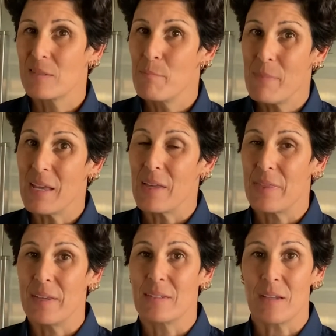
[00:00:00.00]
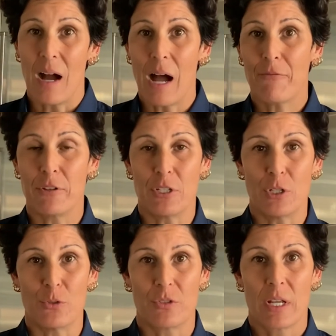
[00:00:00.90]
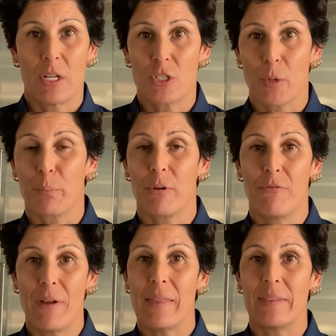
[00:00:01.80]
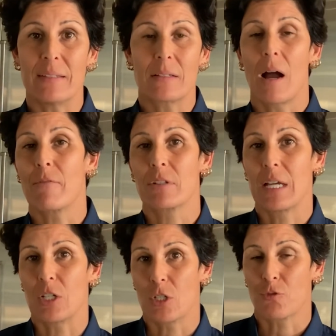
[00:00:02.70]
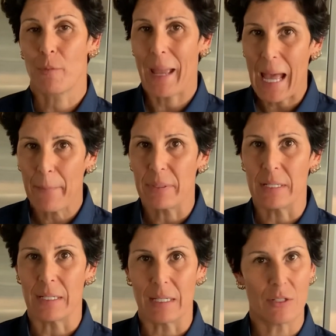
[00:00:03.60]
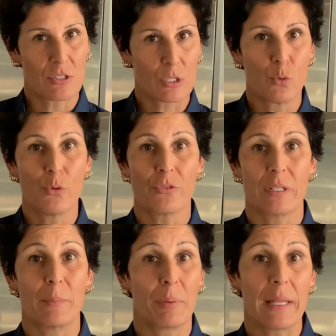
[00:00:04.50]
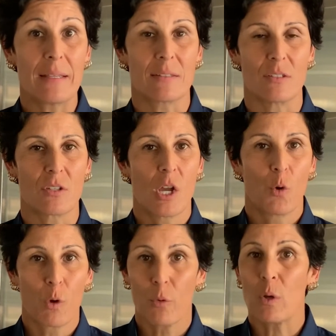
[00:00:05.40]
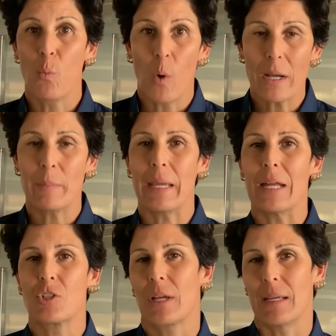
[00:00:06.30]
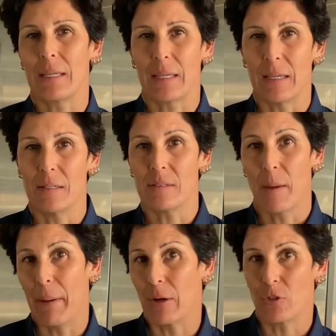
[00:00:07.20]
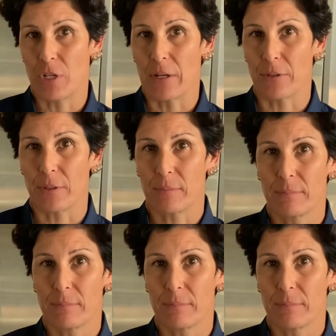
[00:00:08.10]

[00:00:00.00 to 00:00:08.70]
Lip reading: myth is often used to prevent these conversations from happening in schools and in places where we want to be educating kids about gender.